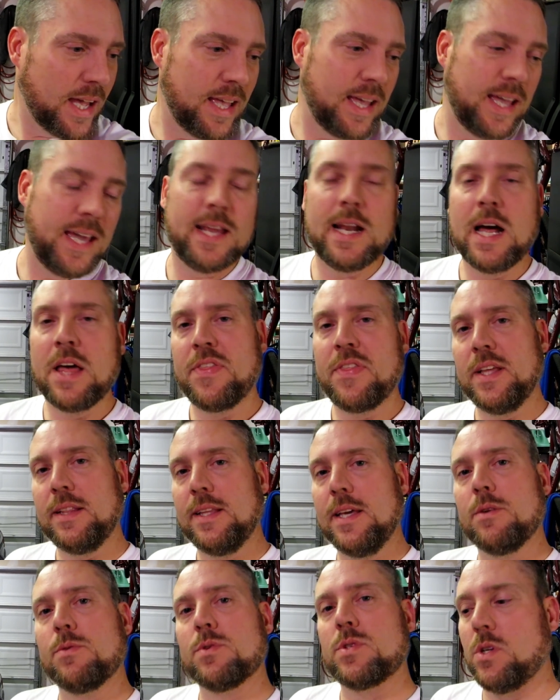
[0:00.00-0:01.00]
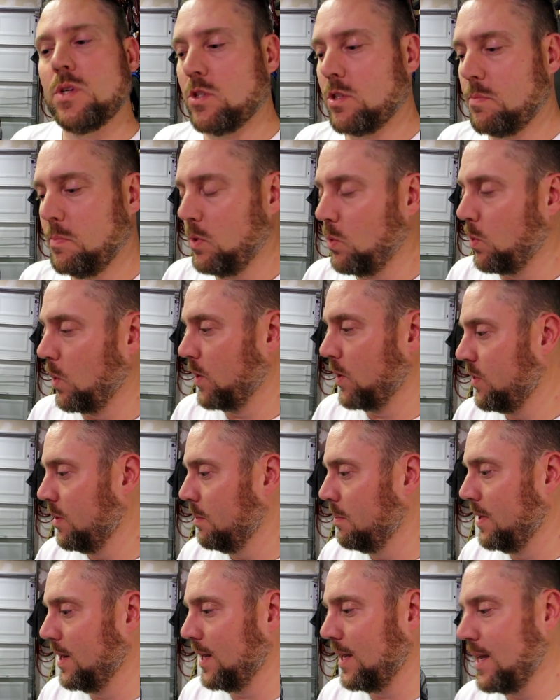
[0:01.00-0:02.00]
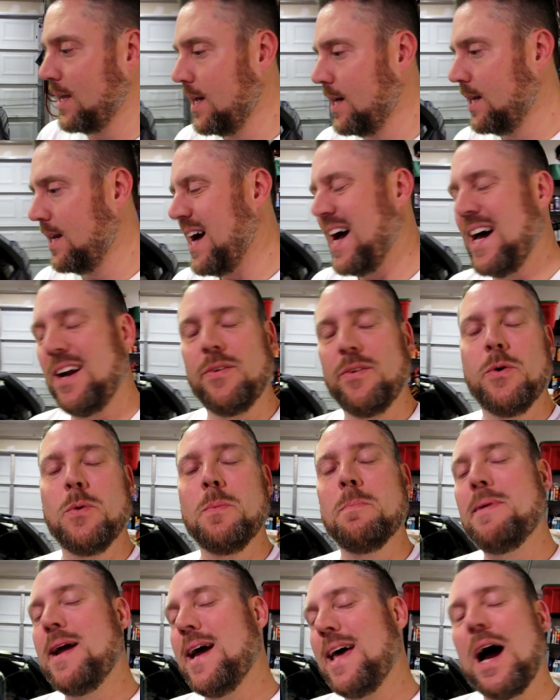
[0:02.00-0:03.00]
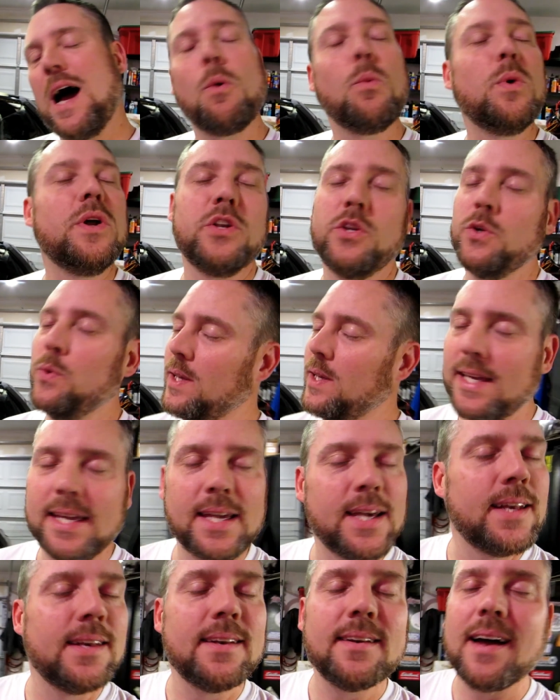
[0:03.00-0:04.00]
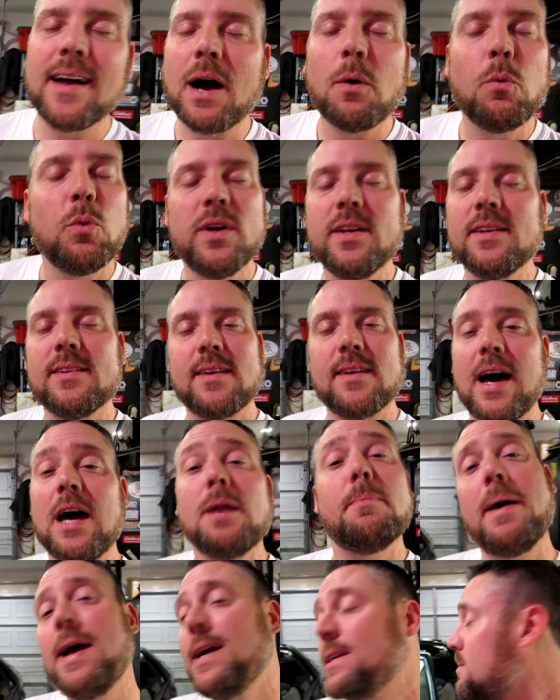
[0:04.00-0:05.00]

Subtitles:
And I think the end result's gonna be worth it, but again, I don't know, man, I wouldn't do it again. I wouldn't. I'd pay